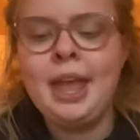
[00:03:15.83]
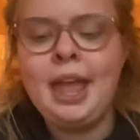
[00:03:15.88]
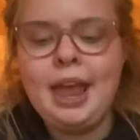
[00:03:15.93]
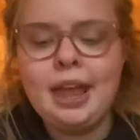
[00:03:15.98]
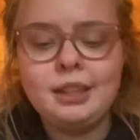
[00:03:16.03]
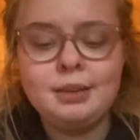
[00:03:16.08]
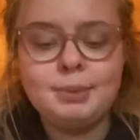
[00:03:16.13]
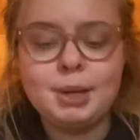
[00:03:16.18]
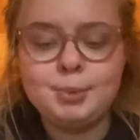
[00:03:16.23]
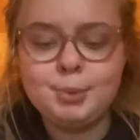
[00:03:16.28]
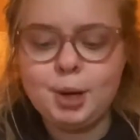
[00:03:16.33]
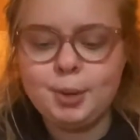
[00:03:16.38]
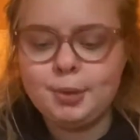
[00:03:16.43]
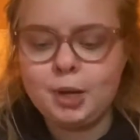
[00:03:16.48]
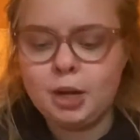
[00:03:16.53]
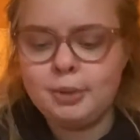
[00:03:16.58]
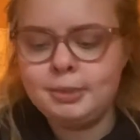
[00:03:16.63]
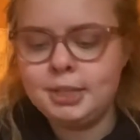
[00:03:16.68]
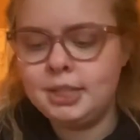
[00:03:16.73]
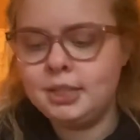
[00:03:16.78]
And then my mom
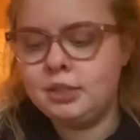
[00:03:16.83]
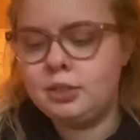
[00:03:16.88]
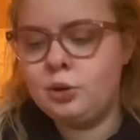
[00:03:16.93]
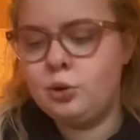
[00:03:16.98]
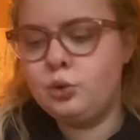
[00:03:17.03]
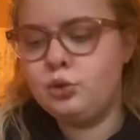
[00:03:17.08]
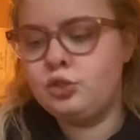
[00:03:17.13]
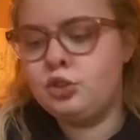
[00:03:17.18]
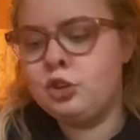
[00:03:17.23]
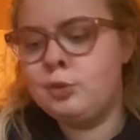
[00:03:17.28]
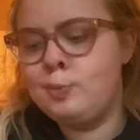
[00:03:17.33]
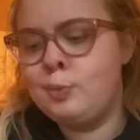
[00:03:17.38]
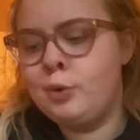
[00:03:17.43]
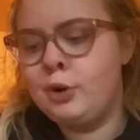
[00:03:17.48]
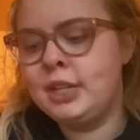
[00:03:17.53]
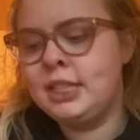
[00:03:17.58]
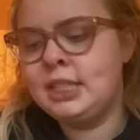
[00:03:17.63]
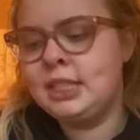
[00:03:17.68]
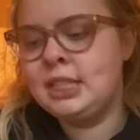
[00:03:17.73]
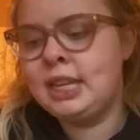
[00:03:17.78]
got me this ultra
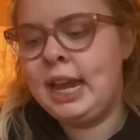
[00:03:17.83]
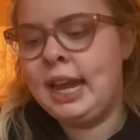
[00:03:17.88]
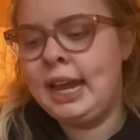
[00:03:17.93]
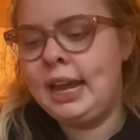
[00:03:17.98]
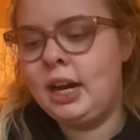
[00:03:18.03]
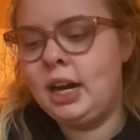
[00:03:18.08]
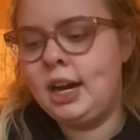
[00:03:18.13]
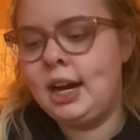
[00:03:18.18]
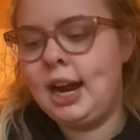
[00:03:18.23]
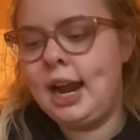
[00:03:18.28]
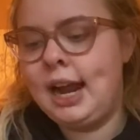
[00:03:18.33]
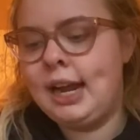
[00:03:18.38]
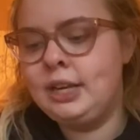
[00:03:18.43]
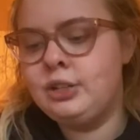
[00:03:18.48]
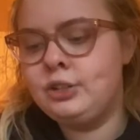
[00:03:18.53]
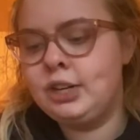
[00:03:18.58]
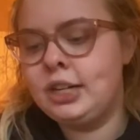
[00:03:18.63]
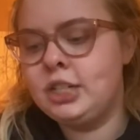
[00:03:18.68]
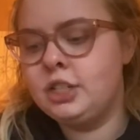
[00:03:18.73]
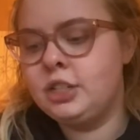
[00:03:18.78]
moist hair
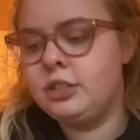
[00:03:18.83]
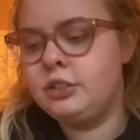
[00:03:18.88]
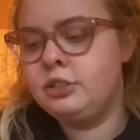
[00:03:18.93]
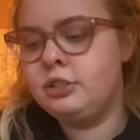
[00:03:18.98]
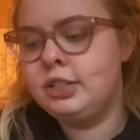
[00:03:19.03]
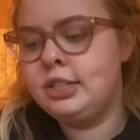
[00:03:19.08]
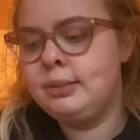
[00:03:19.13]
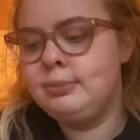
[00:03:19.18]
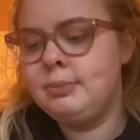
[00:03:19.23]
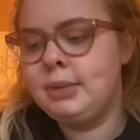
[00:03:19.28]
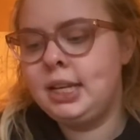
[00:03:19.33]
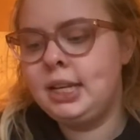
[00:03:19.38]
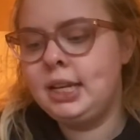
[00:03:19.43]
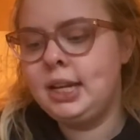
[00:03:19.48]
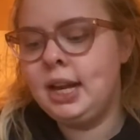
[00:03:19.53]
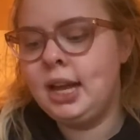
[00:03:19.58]
hydration treatment.